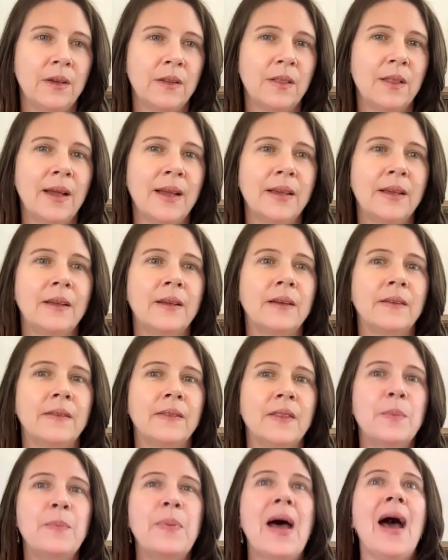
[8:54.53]
like
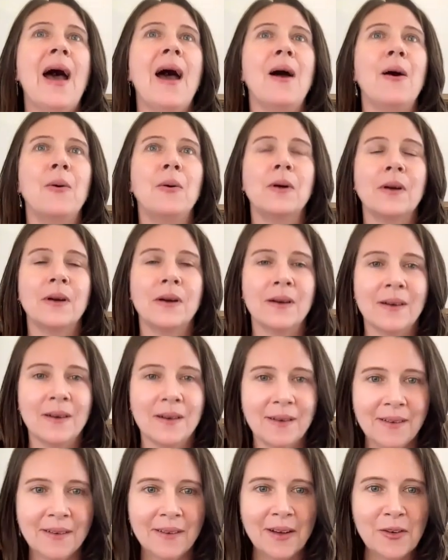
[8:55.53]
the
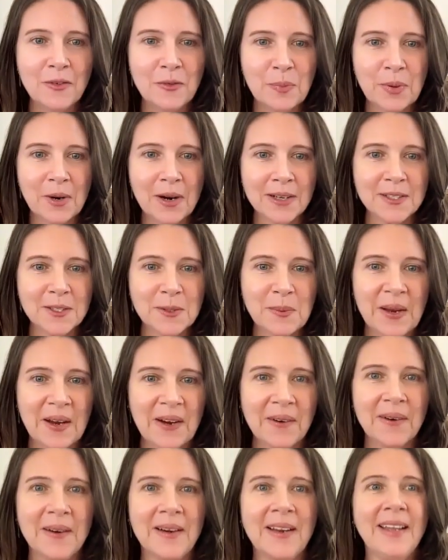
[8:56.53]
power of
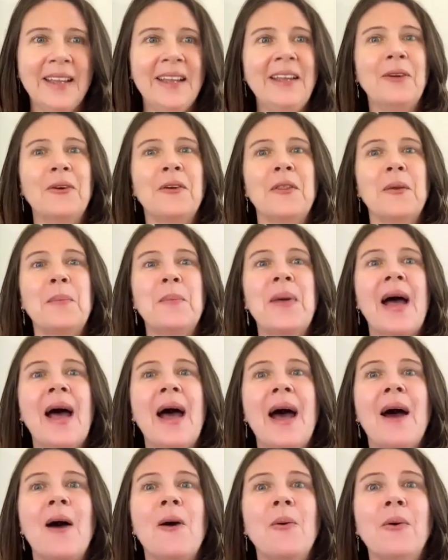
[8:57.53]
prosperity, or the
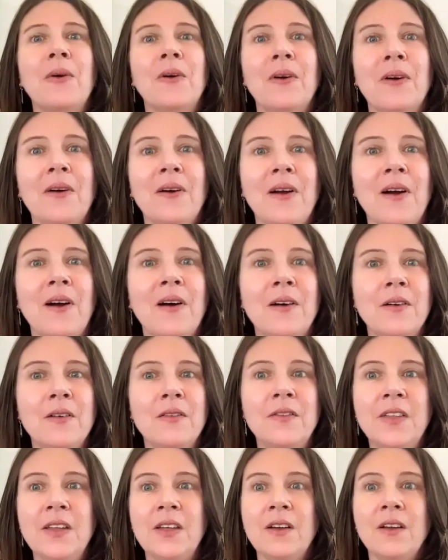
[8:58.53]
power
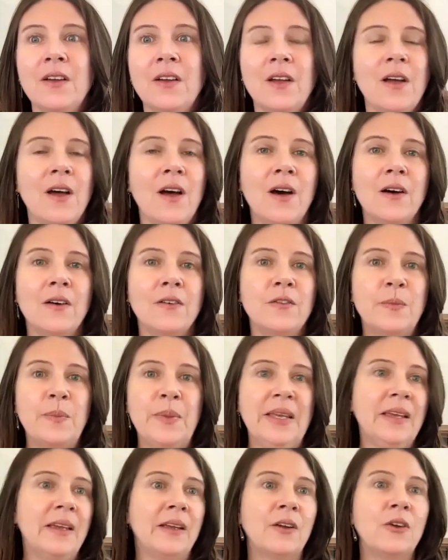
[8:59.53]
of
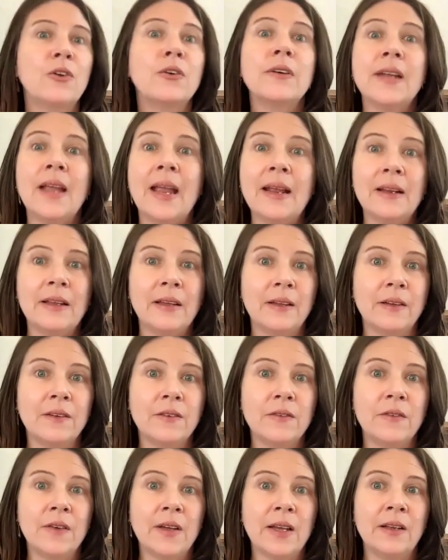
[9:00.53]
being
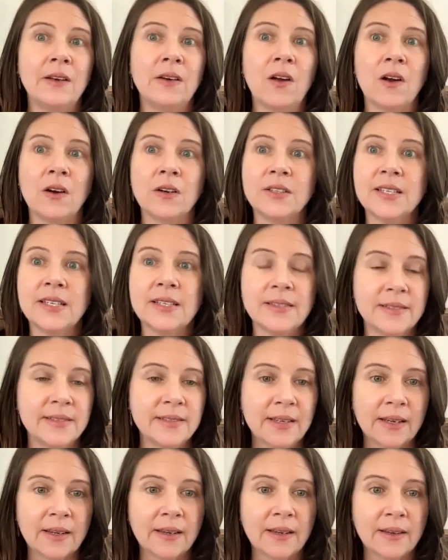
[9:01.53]
creative and
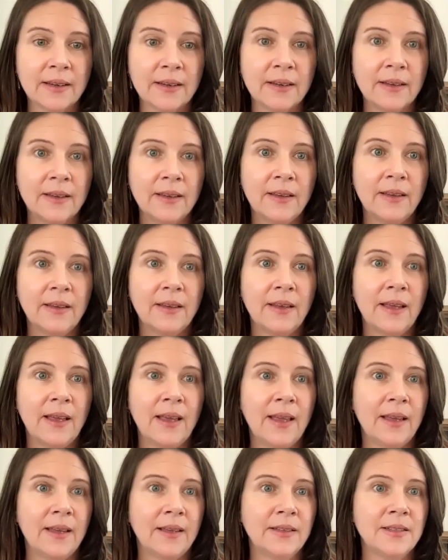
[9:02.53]
artistic,
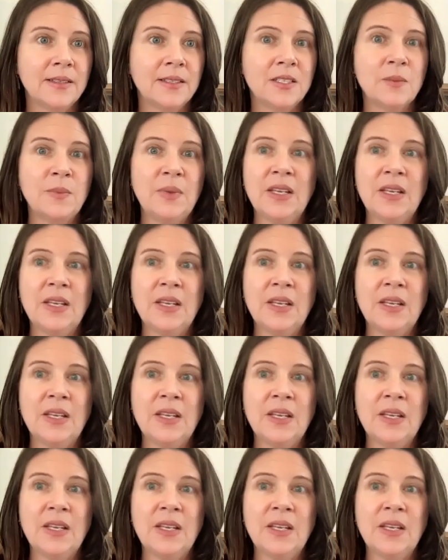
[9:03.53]
and to